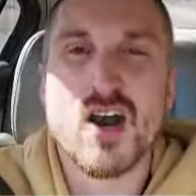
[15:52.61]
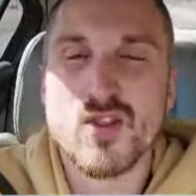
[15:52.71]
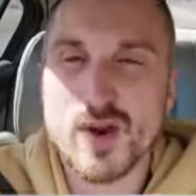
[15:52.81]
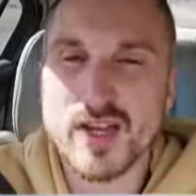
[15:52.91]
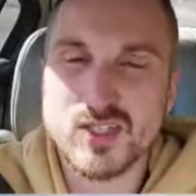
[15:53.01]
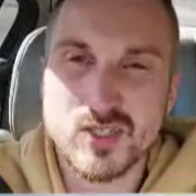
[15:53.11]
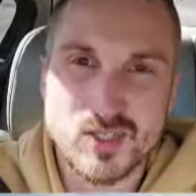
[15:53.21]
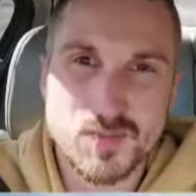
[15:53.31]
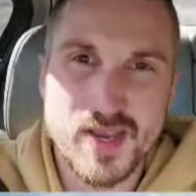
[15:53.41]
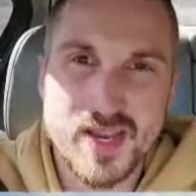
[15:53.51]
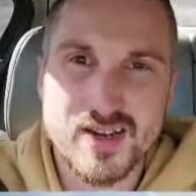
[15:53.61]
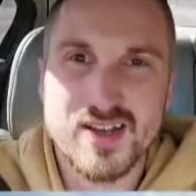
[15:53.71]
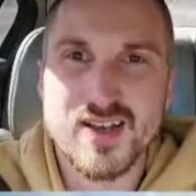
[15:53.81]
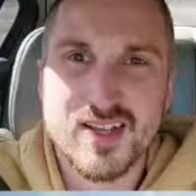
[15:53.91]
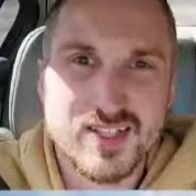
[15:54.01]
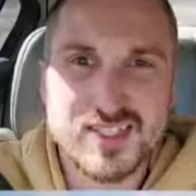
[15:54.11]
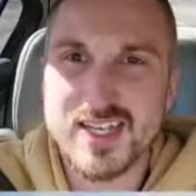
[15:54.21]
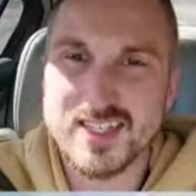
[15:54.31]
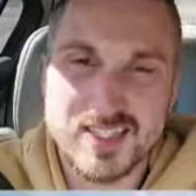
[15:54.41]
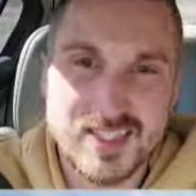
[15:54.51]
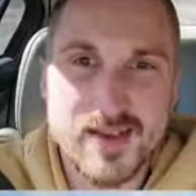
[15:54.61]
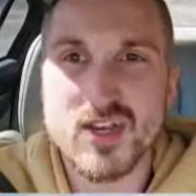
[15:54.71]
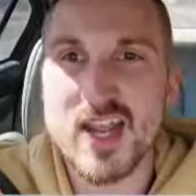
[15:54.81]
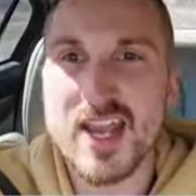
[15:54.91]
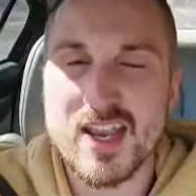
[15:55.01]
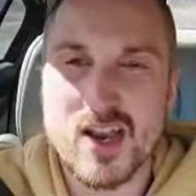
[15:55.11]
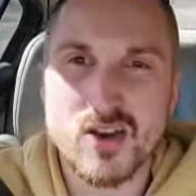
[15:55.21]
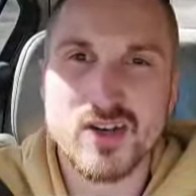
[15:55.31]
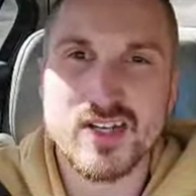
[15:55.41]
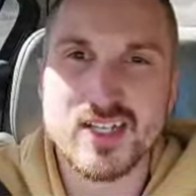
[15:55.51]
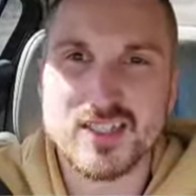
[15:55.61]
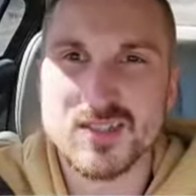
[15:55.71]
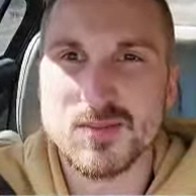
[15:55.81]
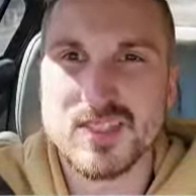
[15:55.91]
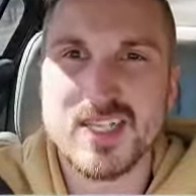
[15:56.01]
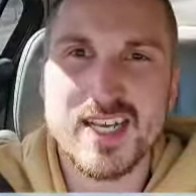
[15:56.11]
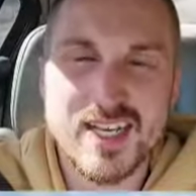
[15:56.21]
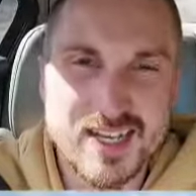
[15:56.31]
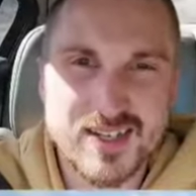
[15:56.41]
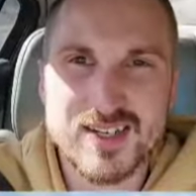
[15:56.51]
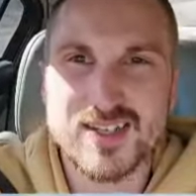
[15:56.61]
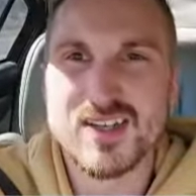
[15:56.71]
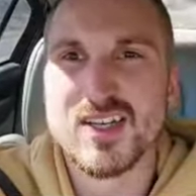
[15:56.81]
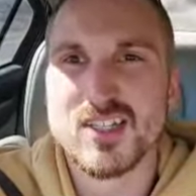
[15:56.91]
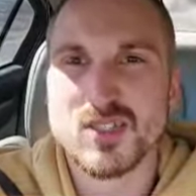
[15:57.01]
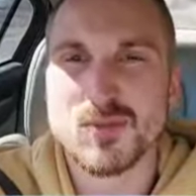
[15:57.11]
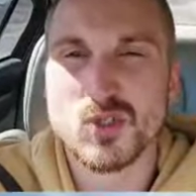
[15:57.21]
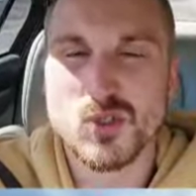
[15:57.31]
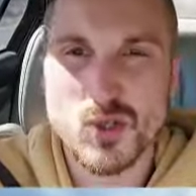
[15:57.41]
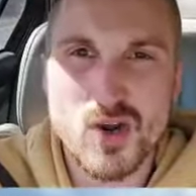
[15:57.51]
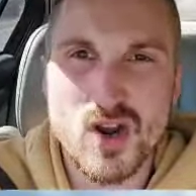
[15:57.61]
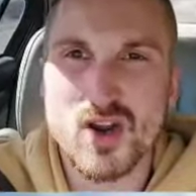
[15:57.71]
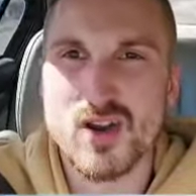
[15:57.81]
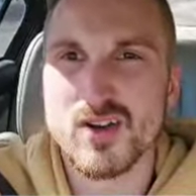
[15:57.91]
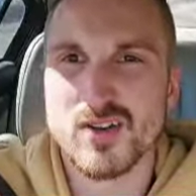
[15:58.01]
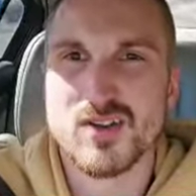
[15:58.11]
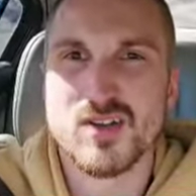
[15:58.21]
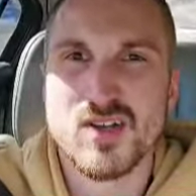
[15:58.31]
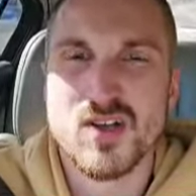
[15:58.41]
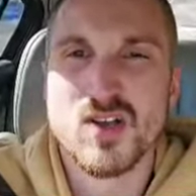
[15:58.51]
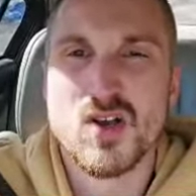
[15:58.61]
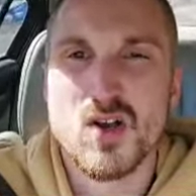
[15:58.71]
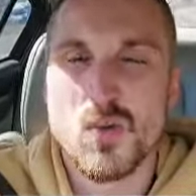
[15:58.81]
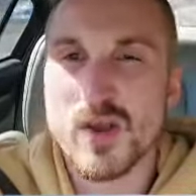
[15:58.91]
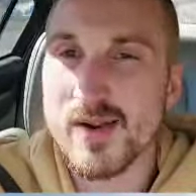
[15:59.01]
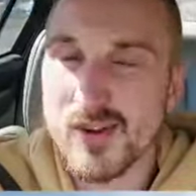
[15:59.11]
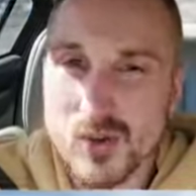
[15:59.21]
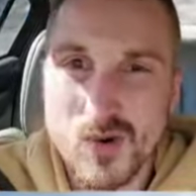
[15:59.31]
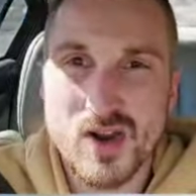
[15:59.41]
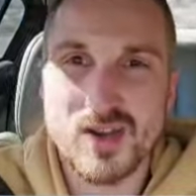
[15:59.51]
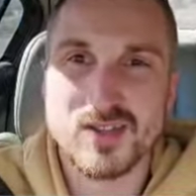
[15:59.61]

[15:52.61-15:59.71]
Otherwise, you can spend $600, $700, $800, get some tin, some True Heart, whatever you want